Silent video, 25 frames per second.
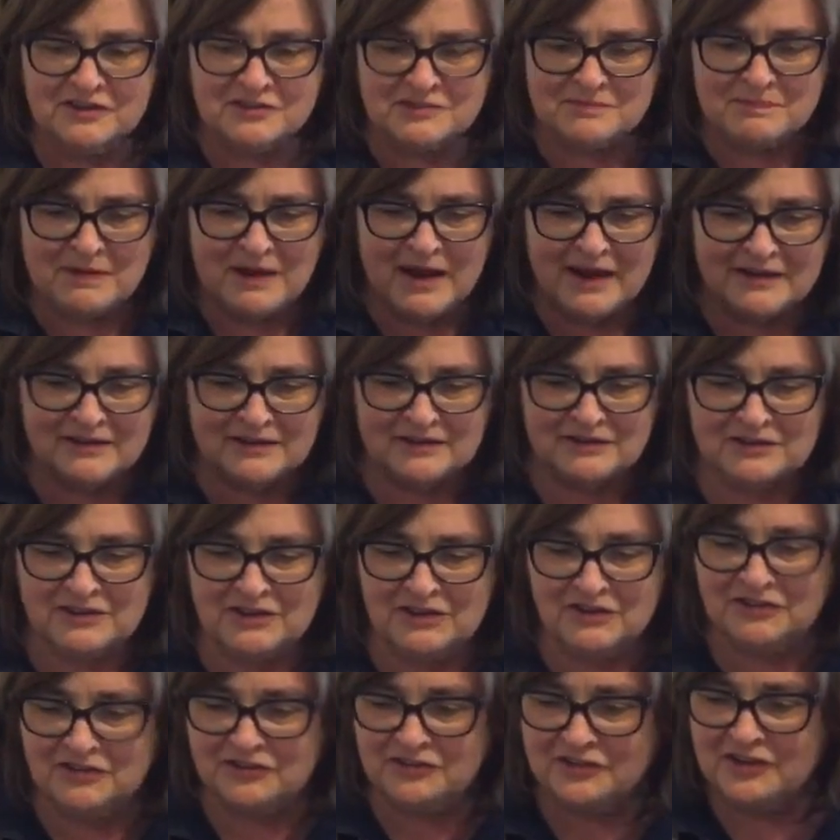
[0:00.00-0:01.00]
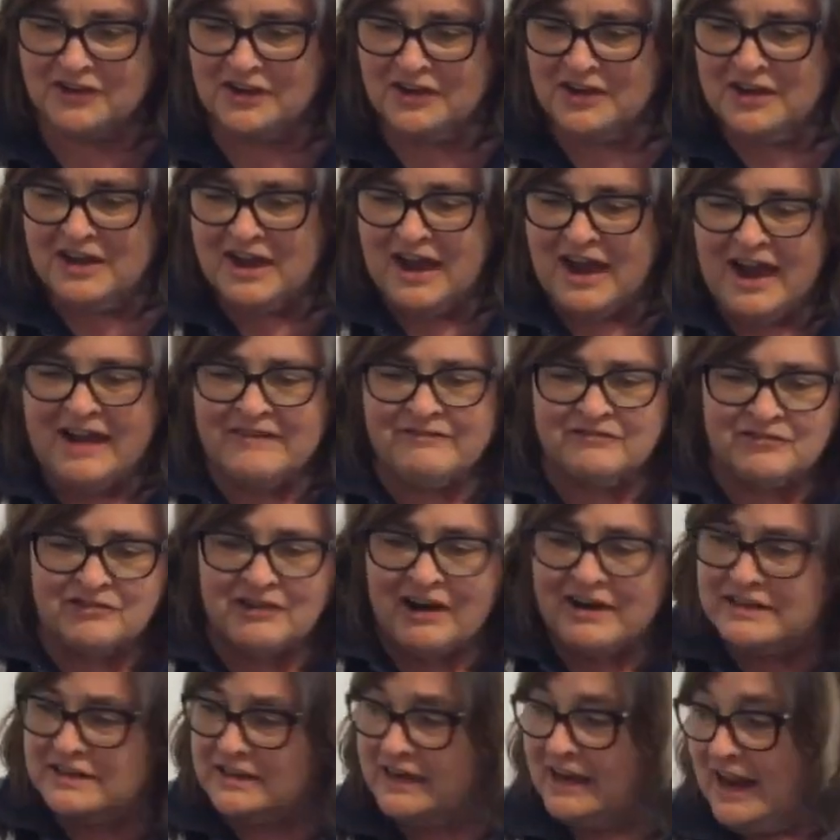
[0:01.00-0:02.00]
This pile is, I've
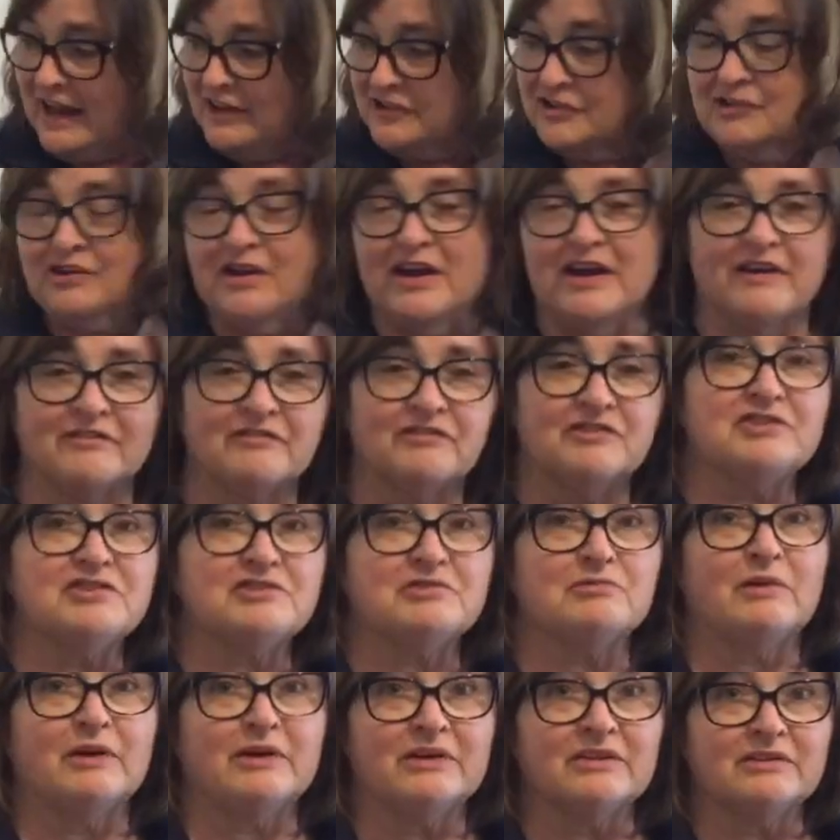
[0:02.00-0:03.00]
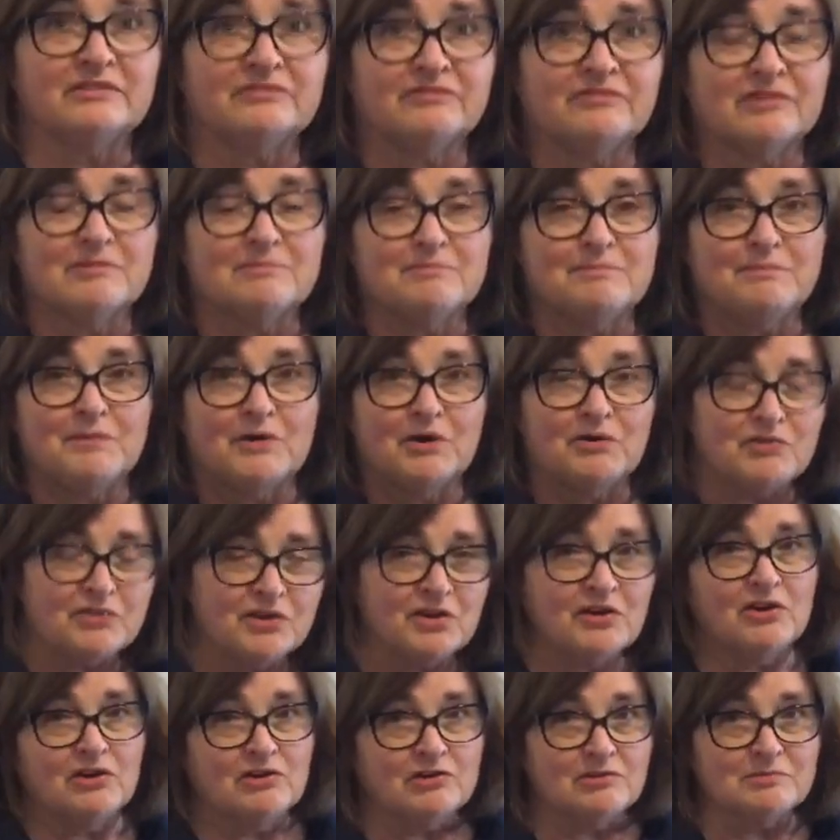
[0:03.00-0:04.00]
tried to gather every sweater from both
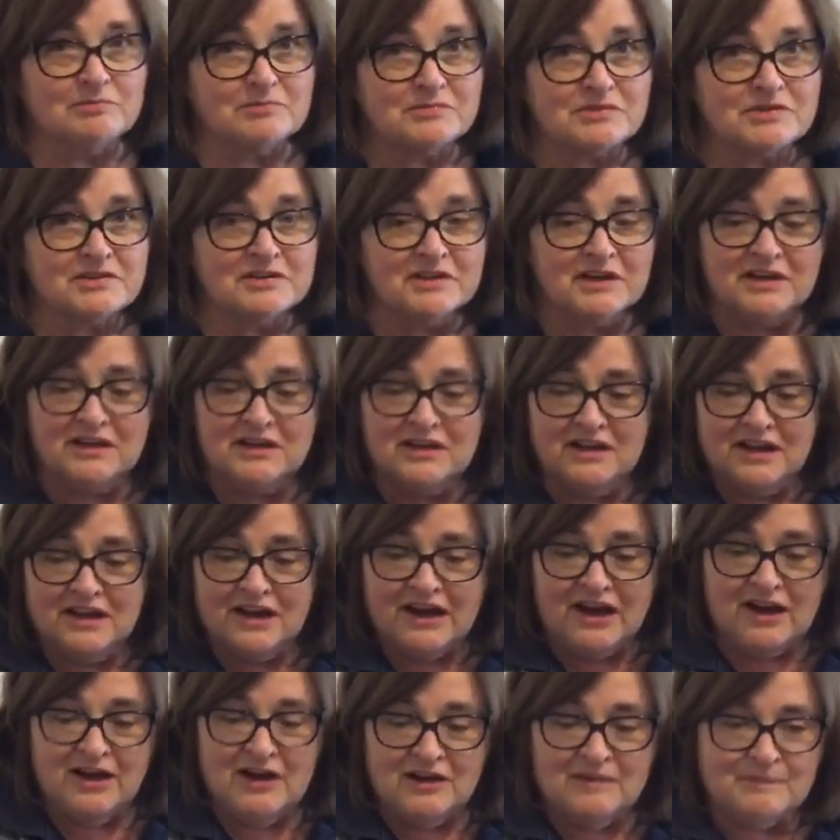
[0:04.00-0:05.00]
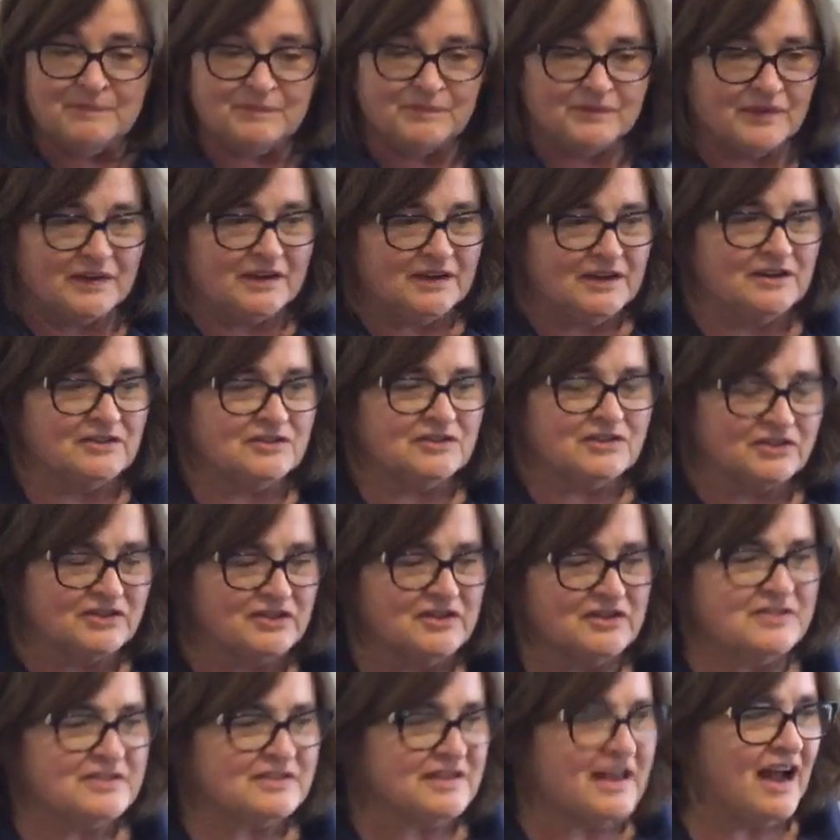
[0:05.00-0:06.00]
homes into
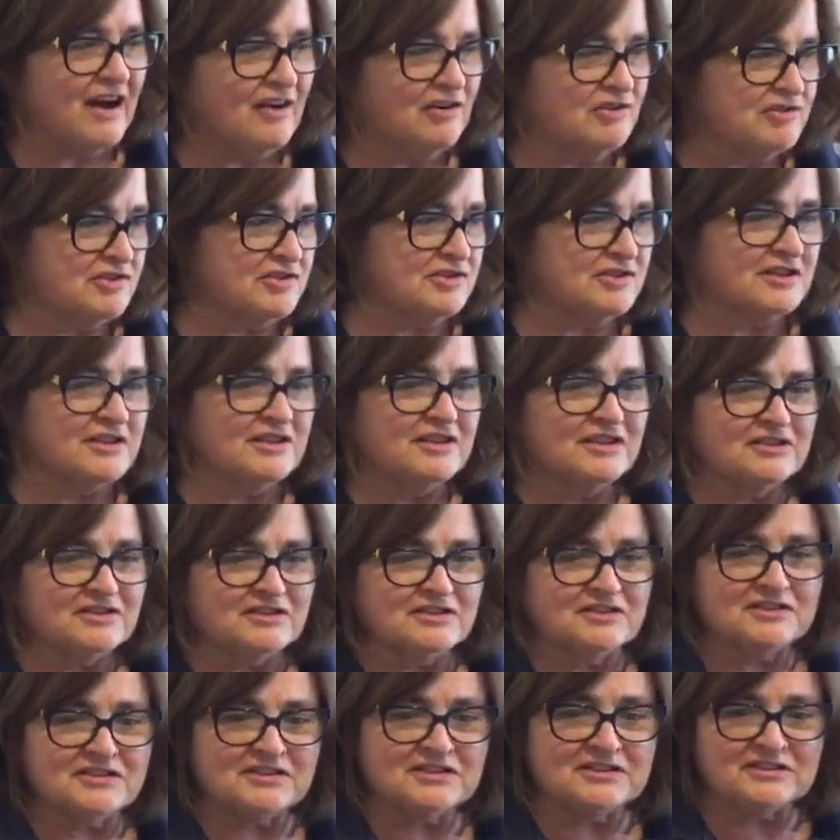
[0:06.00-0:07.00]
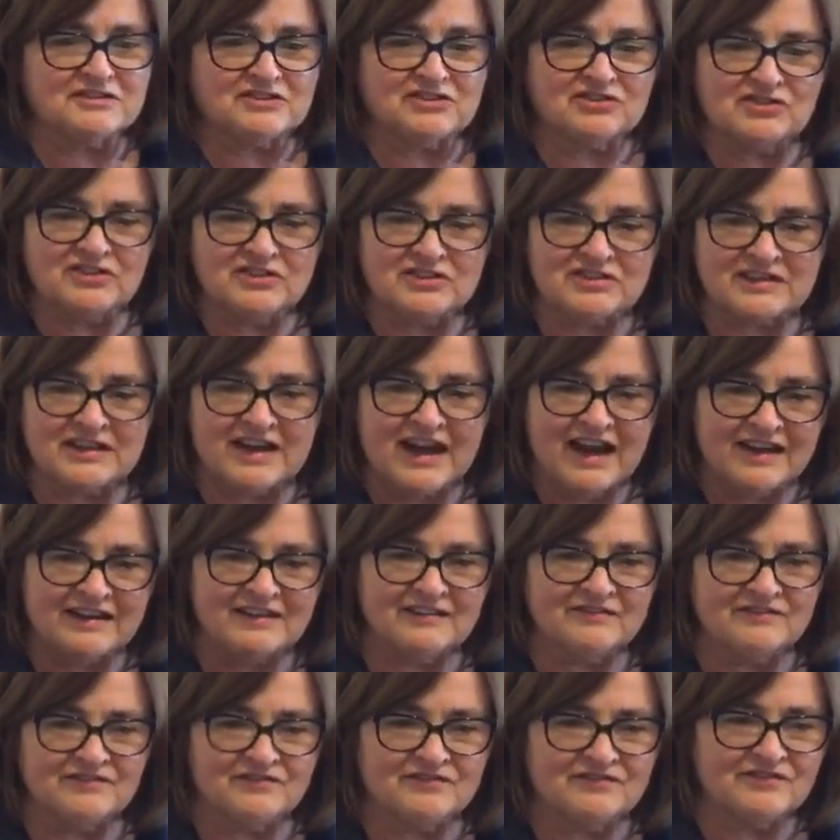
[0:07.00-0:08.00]
this house to just kind
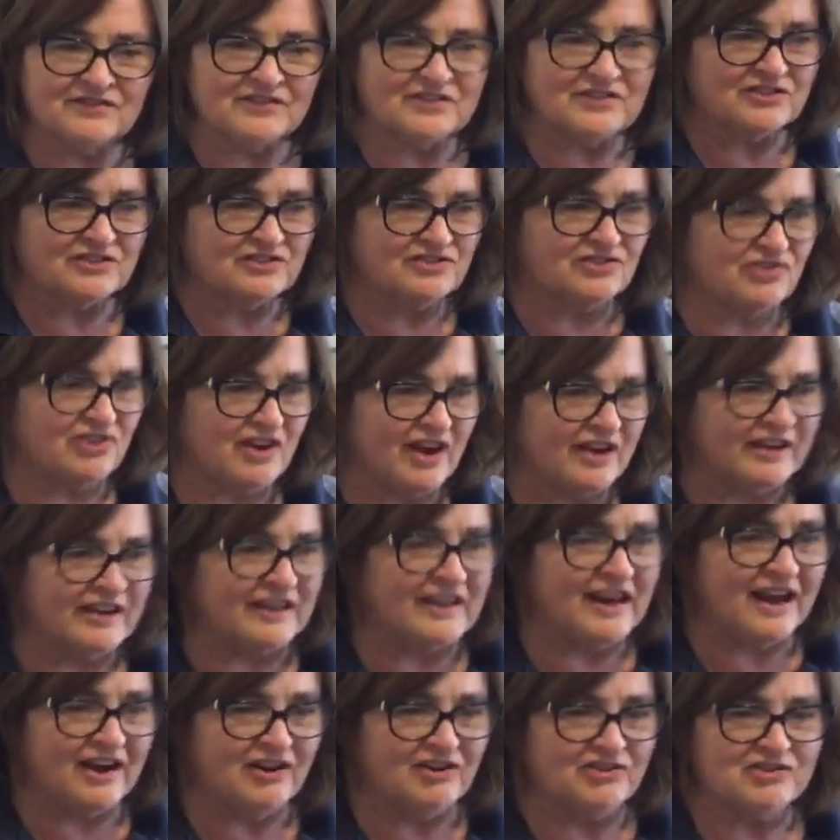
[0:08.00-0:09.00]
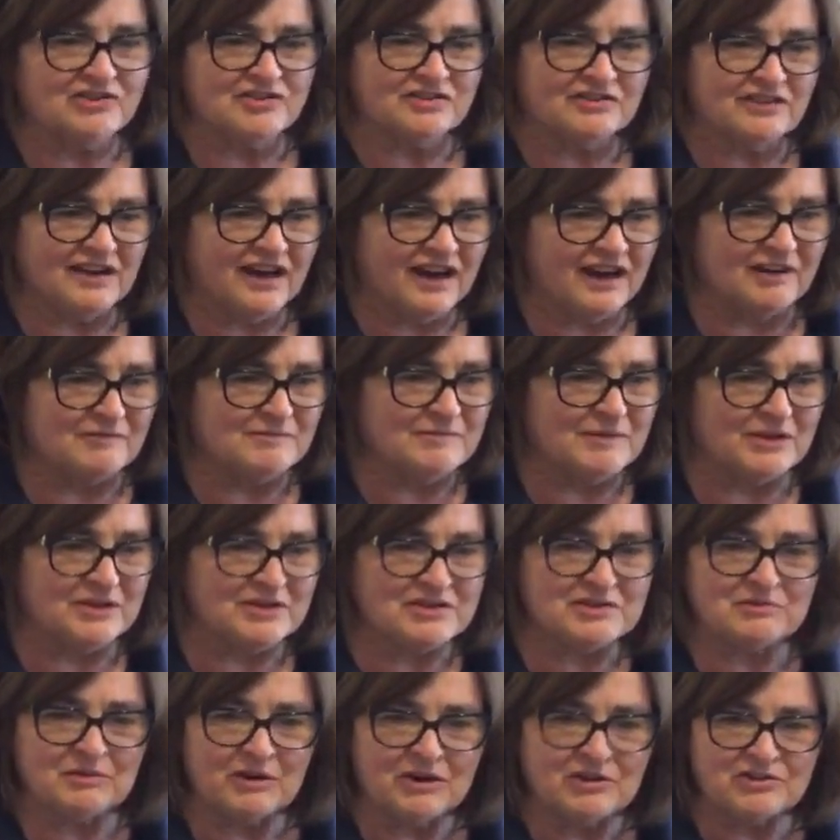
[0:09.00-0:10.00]
of check it out, how many
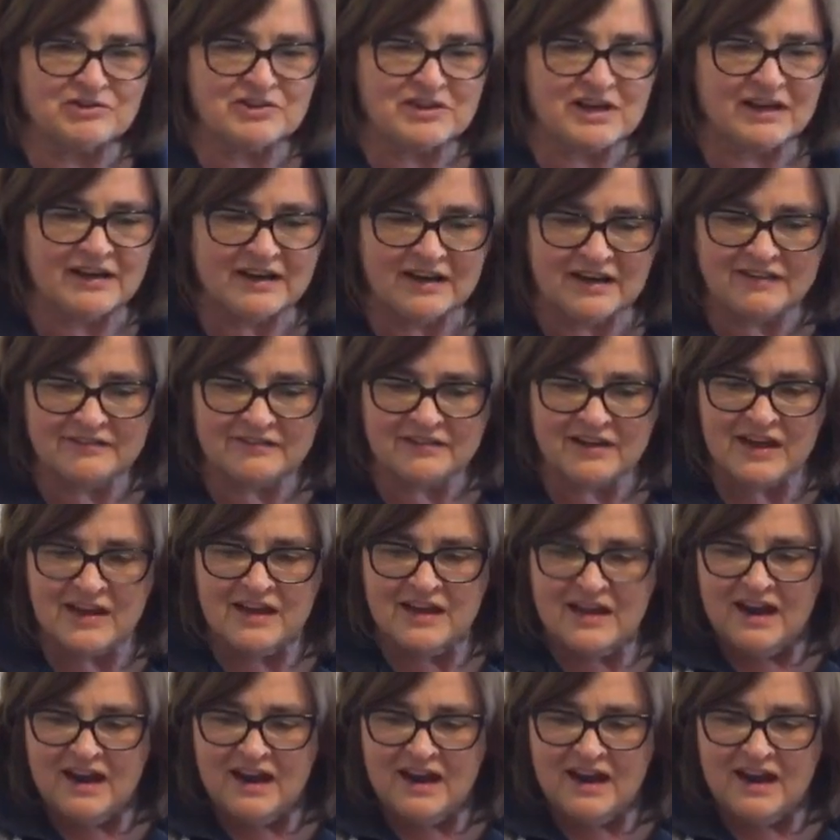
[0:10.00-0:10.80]
sweaters I have.